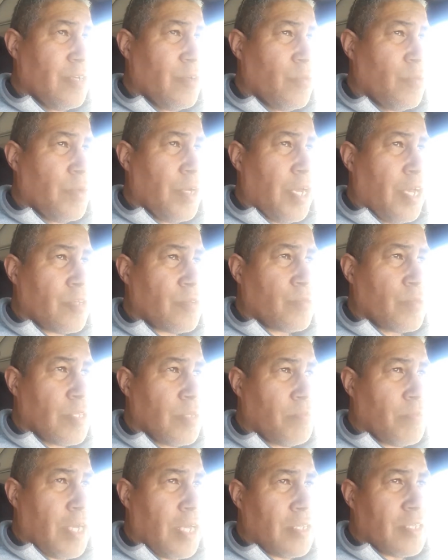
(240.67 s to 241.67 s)
Whereas with the
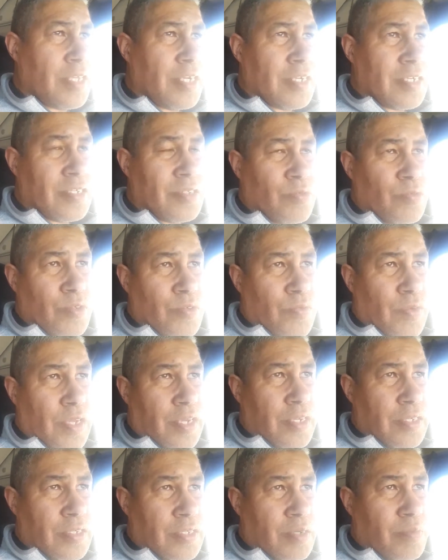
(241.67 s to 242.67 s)
MAN truck, it was
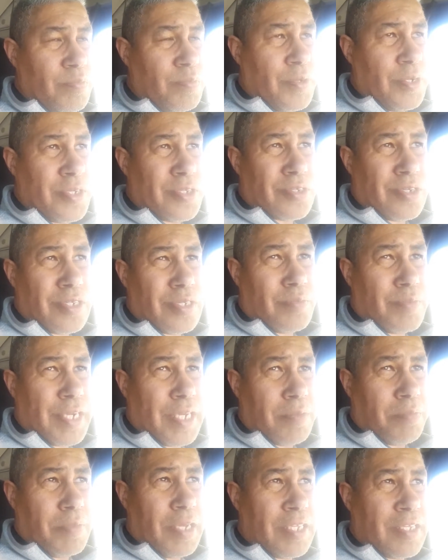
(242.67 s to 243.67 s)
fairly simple. It's got a
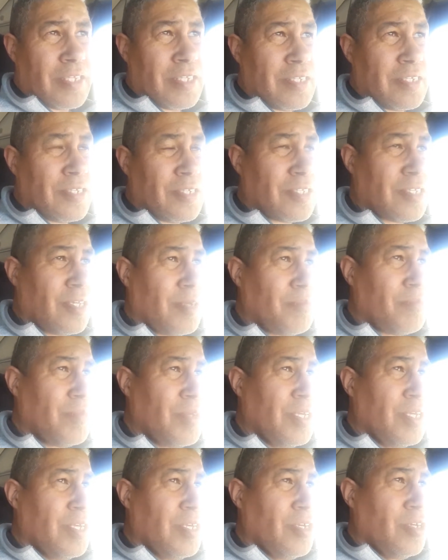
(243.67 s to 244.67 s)
brake-matic system.
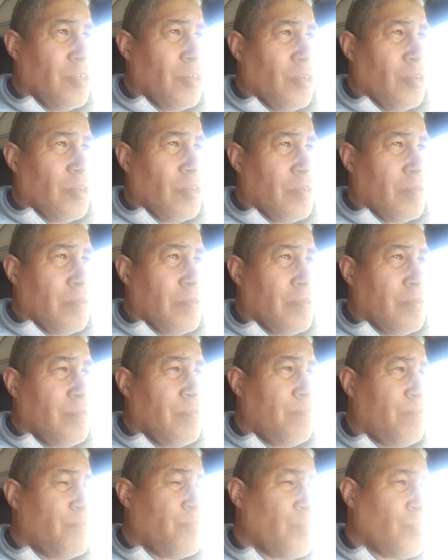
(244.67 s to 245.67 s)
You
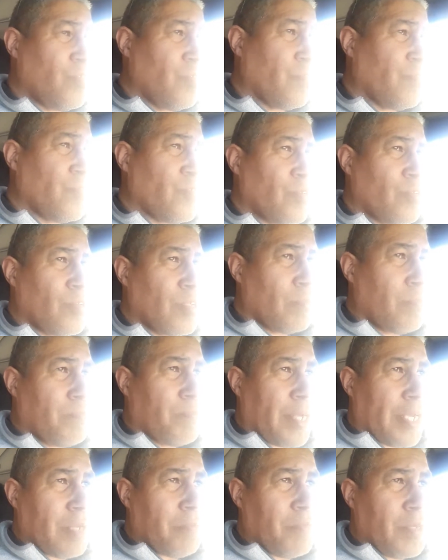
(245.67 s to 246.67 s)
put your foot to the
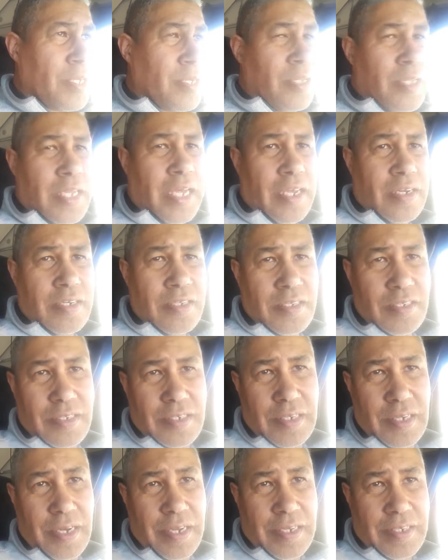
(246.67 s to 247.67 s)
brake pedal, and it
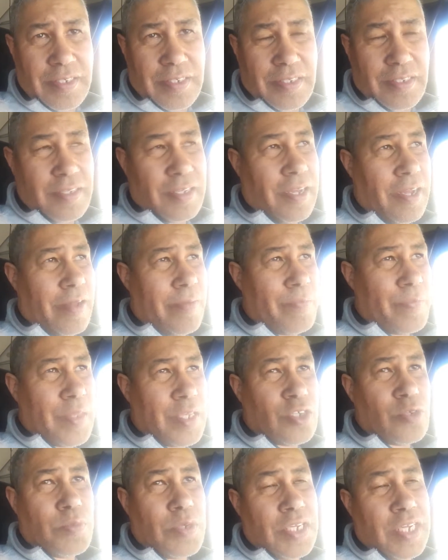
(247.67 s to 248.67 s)
selects the
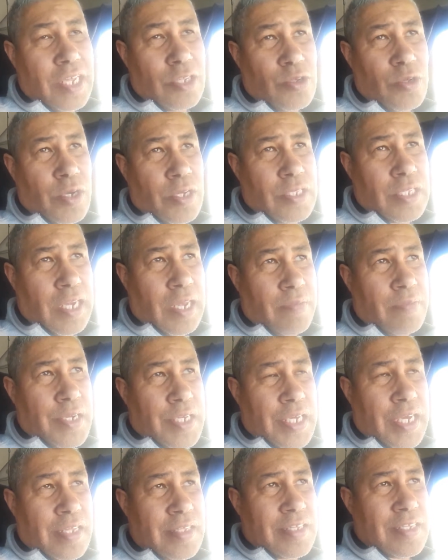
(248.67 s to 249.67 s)
speed that you are
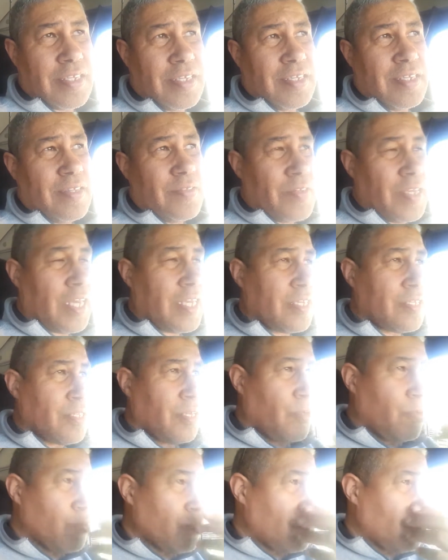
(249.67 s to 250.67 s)
traveling at, and it
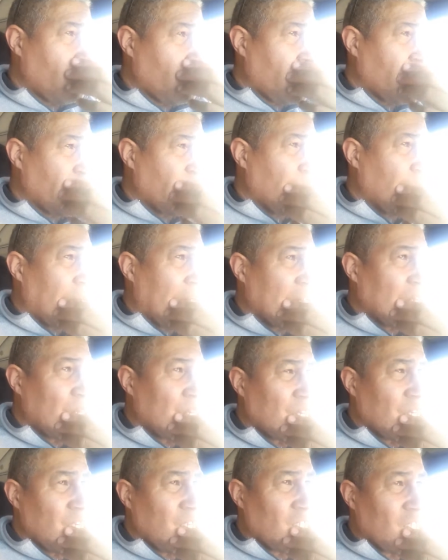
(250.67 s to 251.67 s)
holds the vehicle while
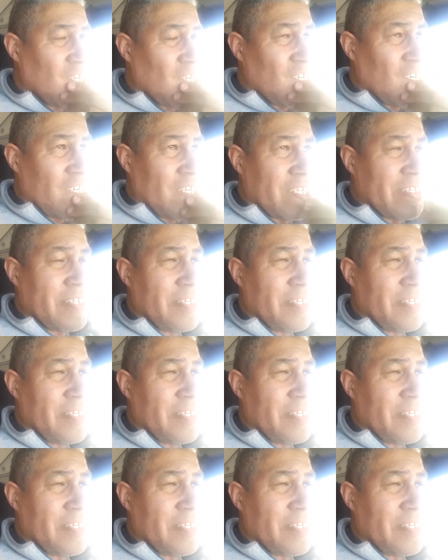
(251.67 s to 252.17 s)
descending.